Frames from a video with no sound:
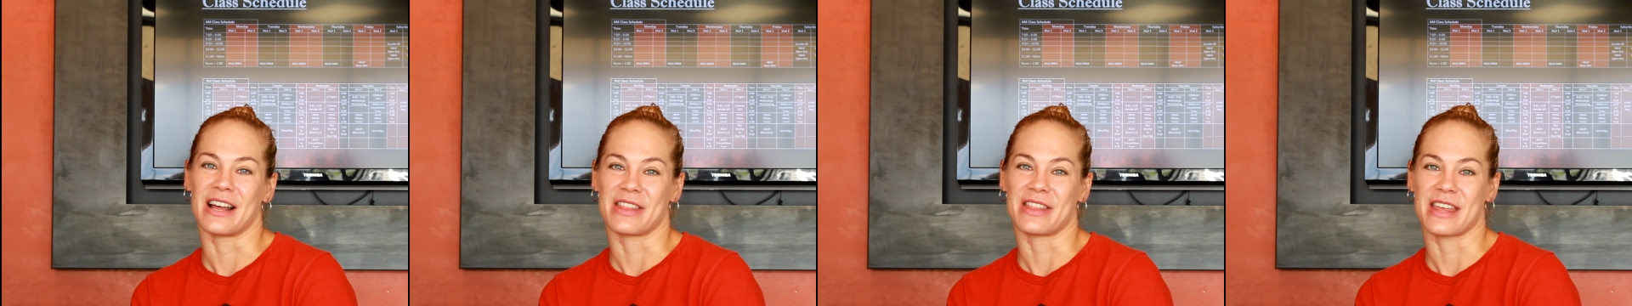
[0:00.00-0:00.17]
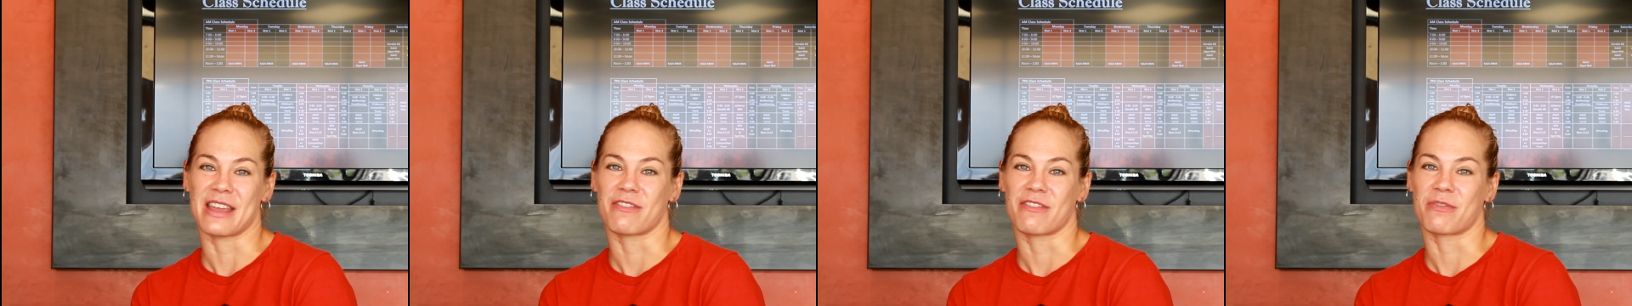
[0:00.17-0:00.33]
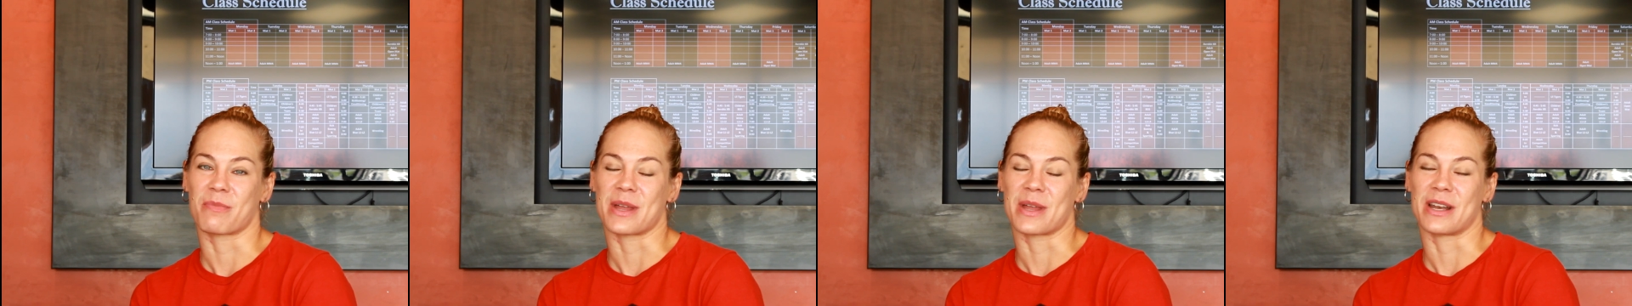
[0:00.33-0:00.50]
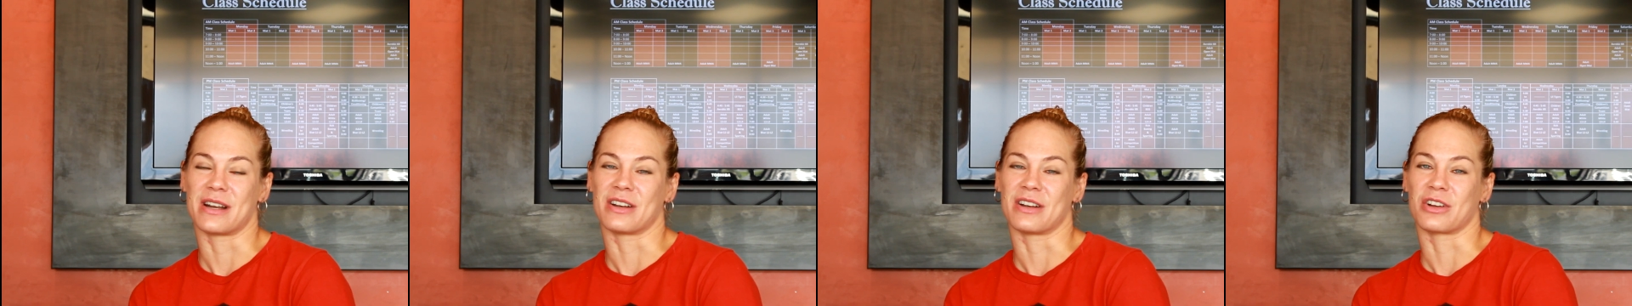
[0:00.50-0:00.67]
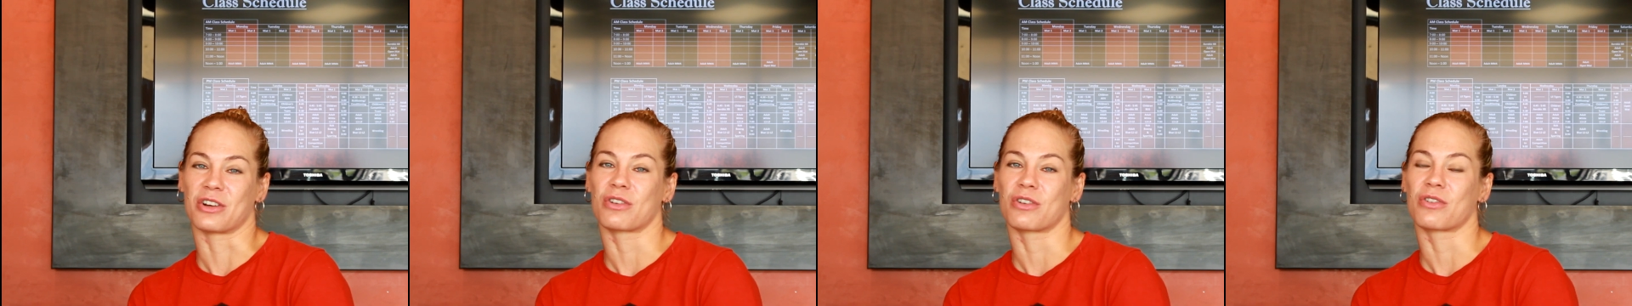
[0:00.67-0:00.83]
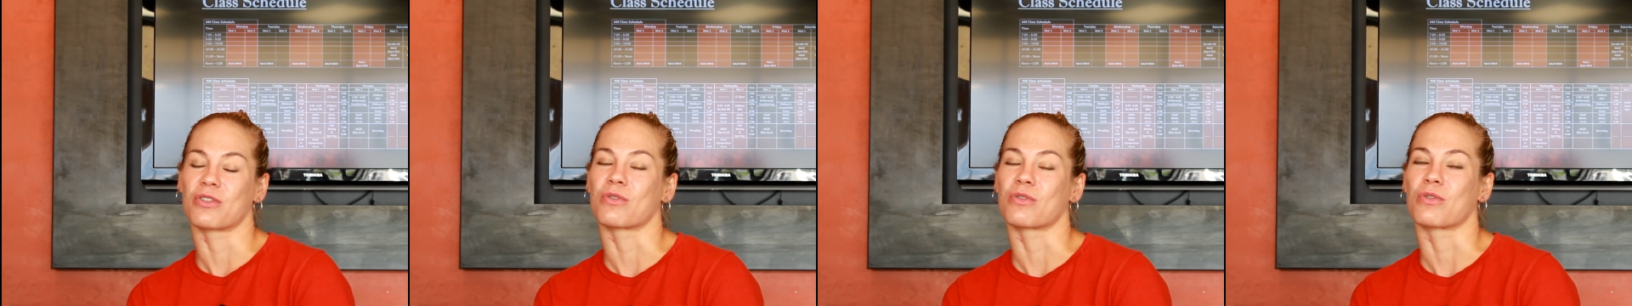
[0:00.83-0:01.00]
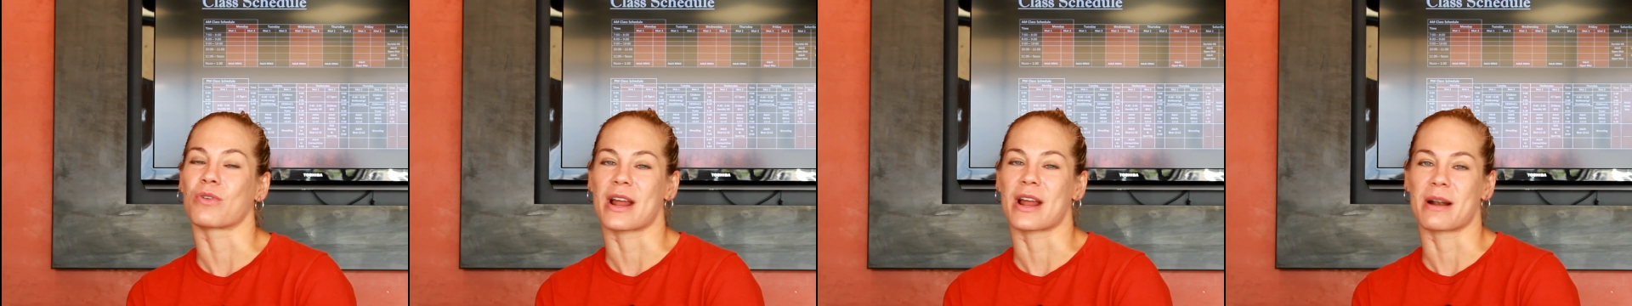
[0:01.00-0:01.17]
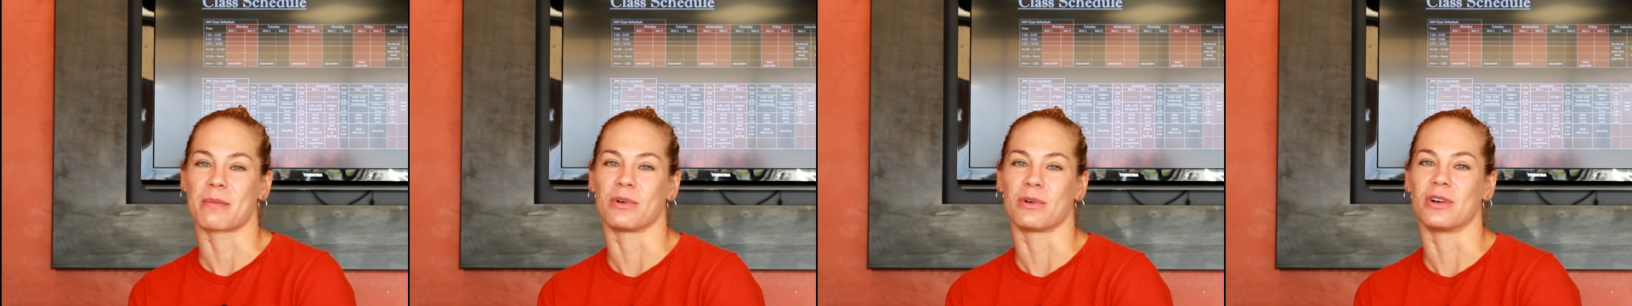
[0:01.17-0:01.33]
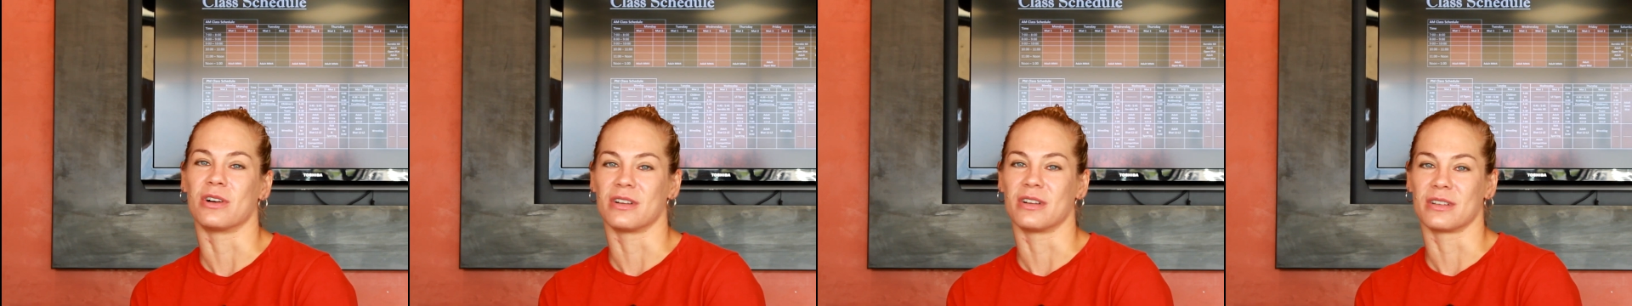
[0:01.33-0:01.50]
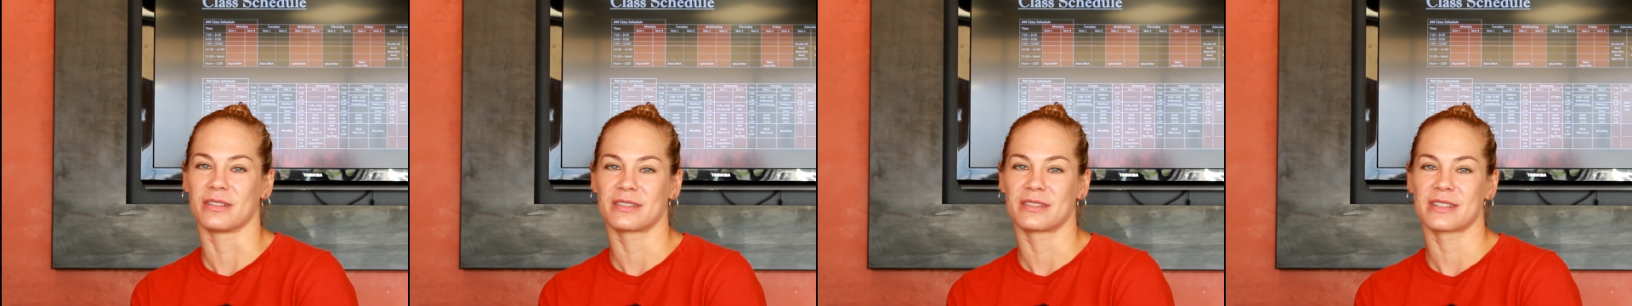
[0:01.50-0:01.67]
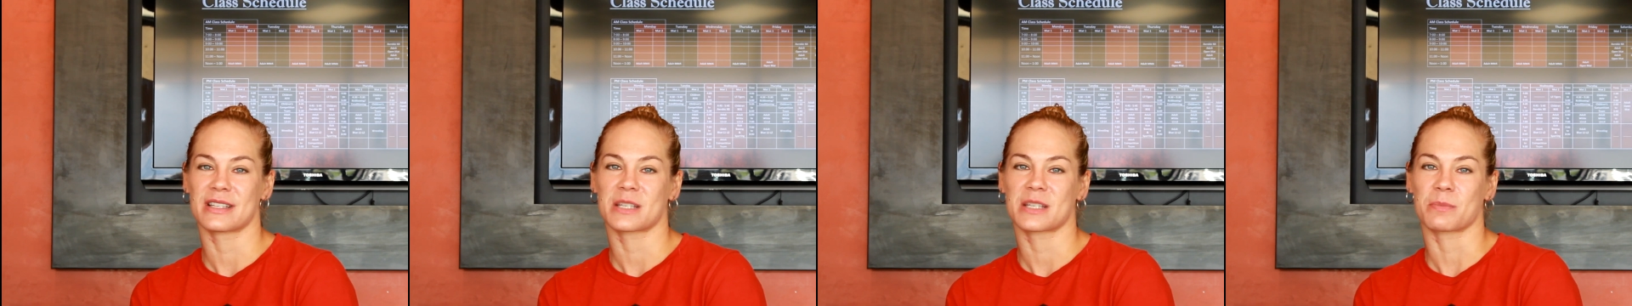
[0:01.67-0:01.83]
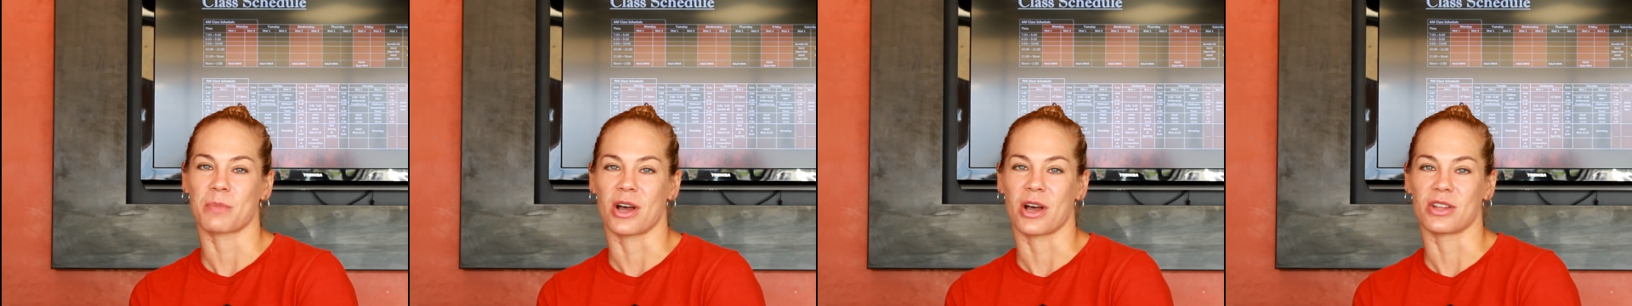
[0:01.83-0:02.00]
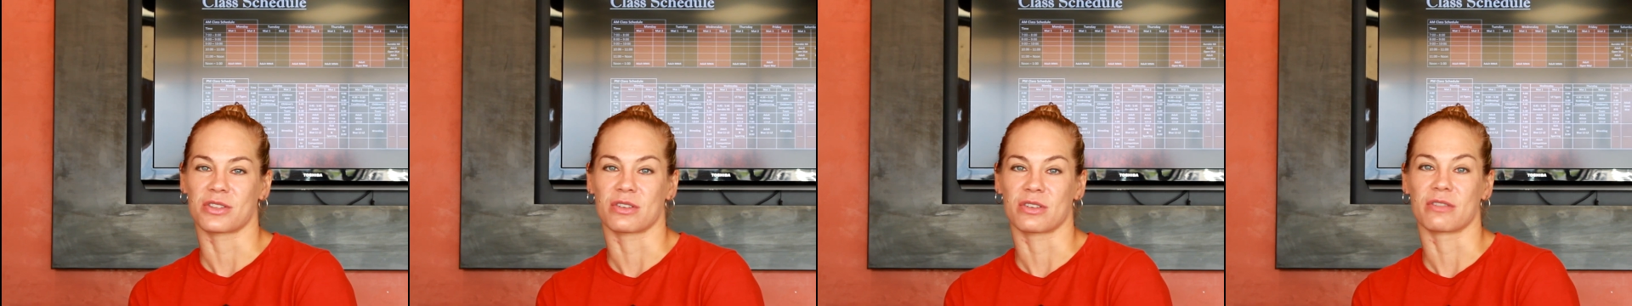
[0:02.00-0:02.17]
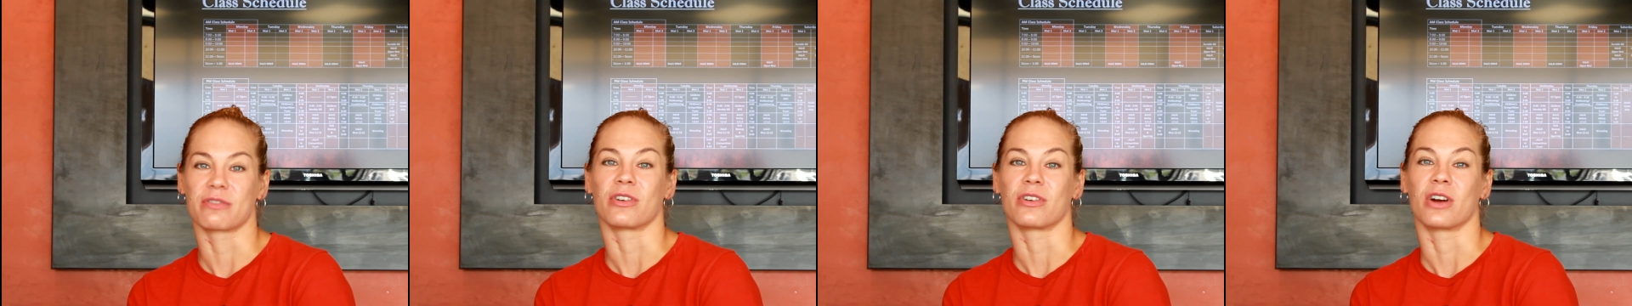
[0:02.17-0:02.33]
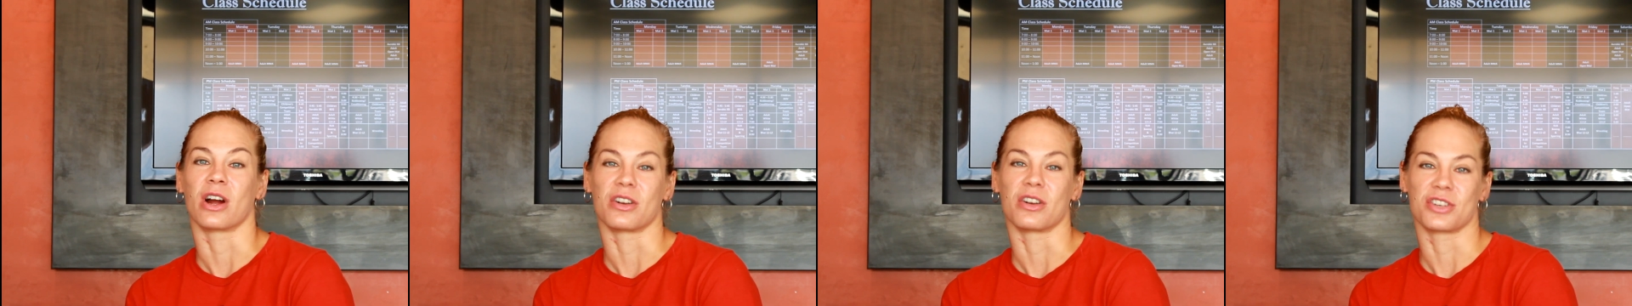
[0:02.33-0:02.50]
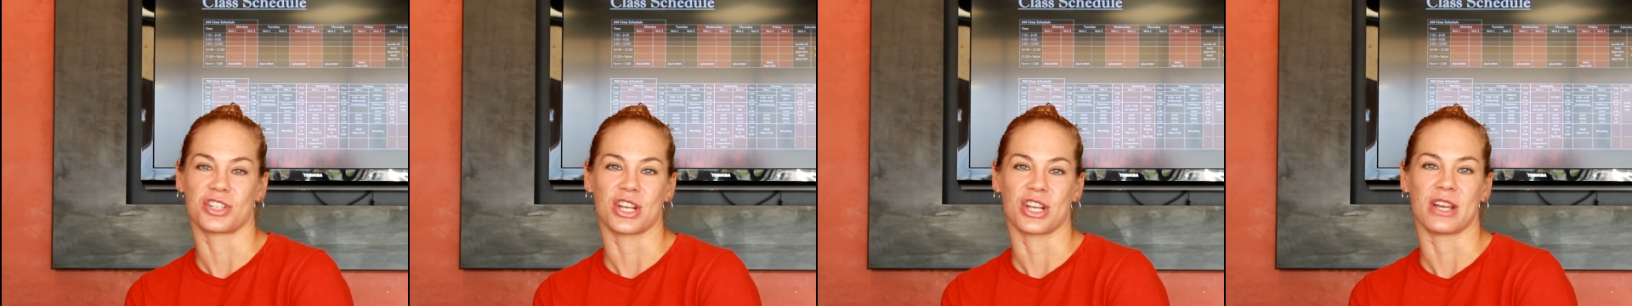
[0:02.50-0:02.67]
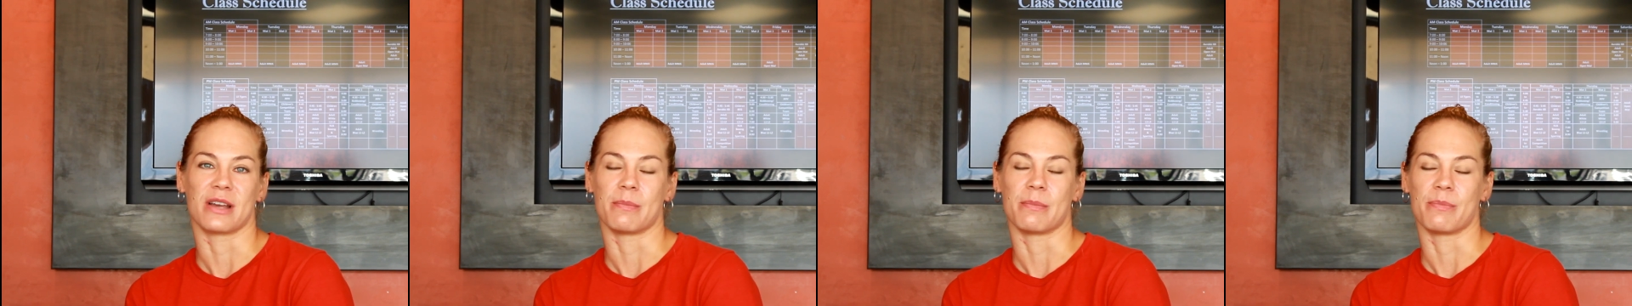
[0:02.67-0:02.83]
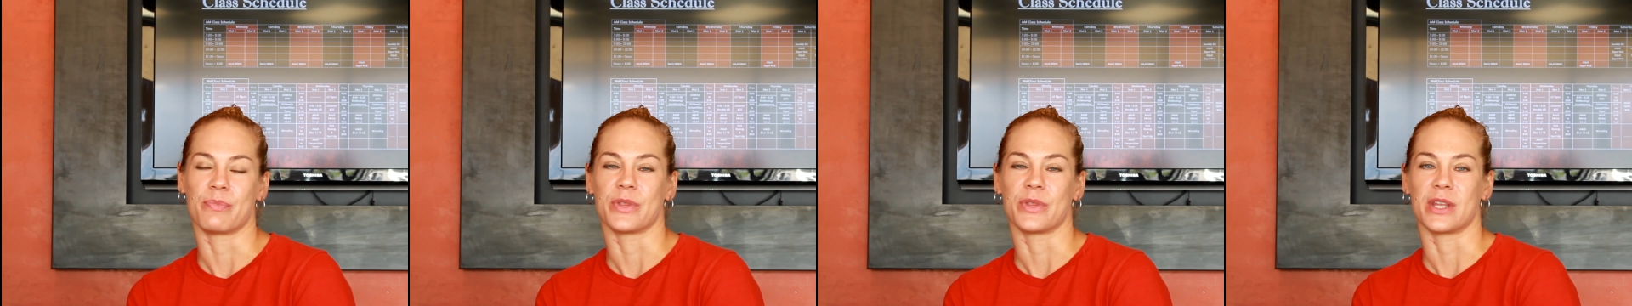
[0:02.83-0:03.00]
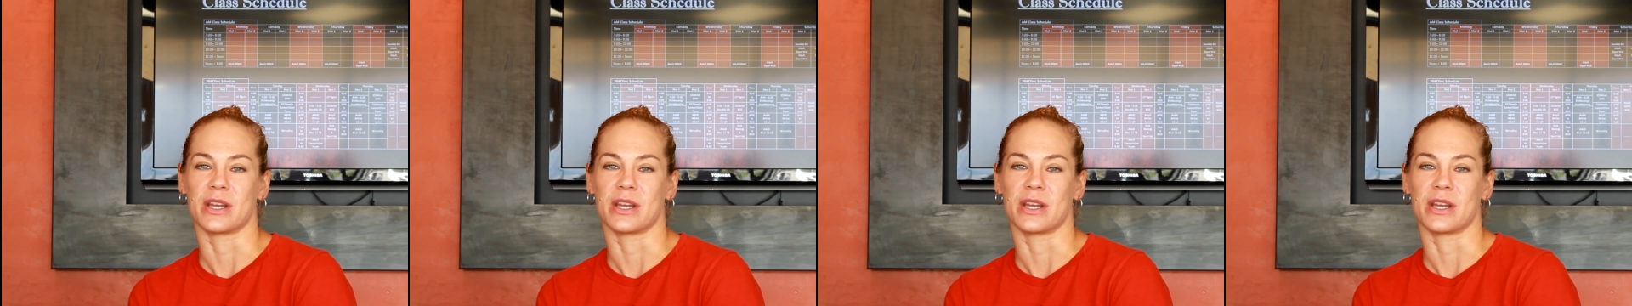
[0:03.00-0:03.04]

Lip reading: They've been an incredible sponsor for our gym.